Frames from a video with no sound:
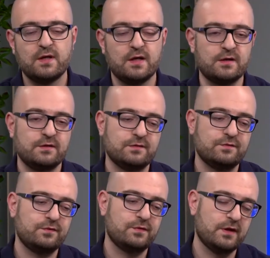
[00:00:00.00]
And
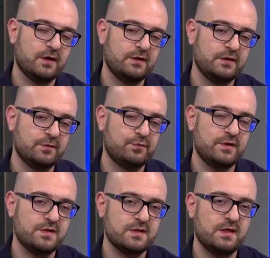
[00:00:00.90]
regarding the
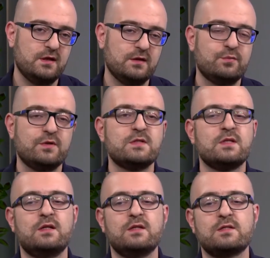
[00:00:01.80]
pre-sale
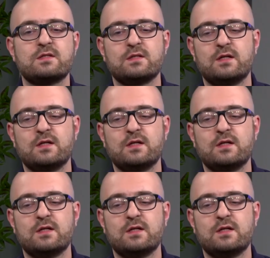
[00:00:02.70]
is